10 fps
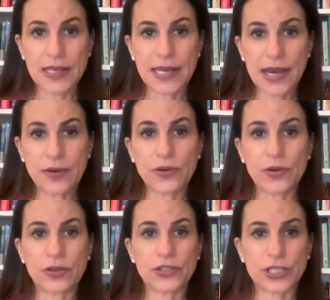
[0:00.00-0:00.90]
Now,
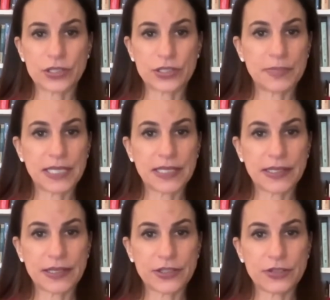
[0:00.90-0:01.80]
just to be
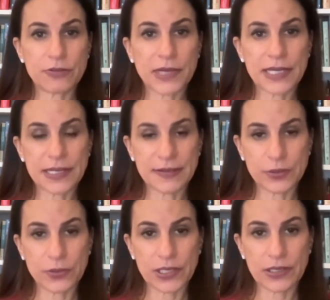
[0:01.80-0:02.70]
clear and to remind
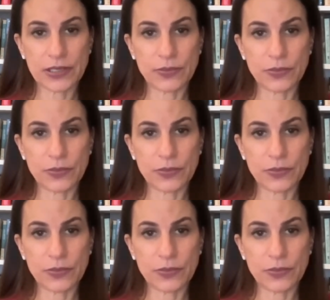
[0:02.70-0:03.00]
everyone,